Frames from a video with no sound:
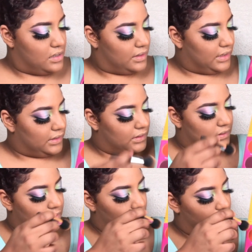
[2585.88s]
this
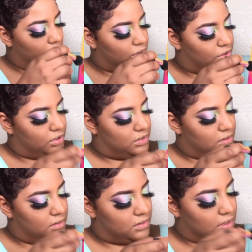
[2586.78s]
orange
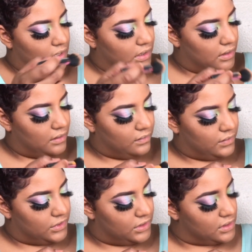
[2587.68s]
color,
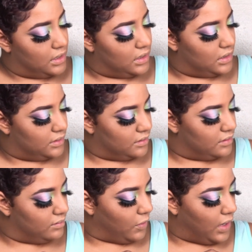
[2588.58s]
which is called
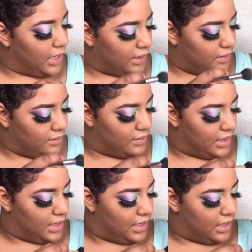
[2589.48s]
Morocco
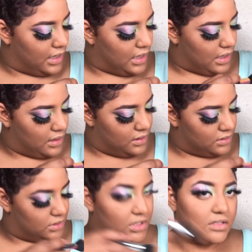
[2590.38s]
and
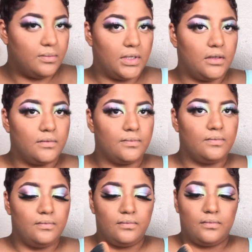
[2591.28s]
Jezebel,
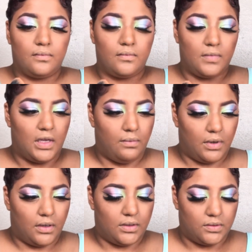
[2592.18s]
and we're
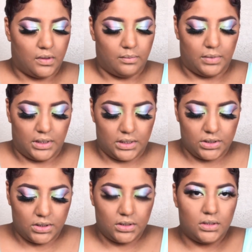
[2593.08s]
going to do our
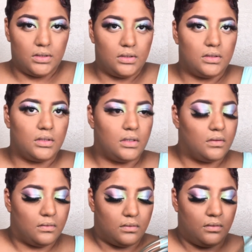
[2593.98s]
blush.
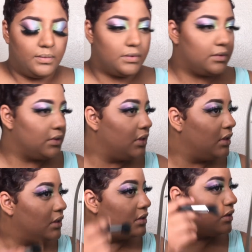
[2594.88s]
Oops.
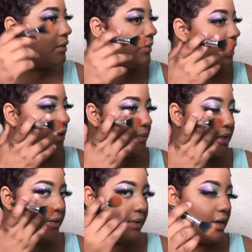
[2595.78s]
So I'm not going to
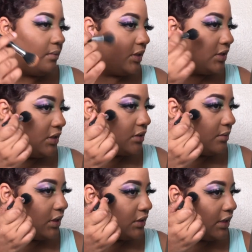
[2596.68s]
put it right on my cheeks. I'm
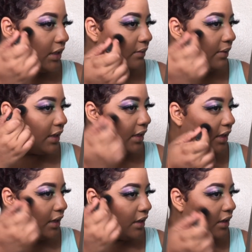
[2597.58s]
going to take it right
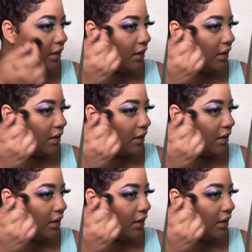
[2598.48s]
here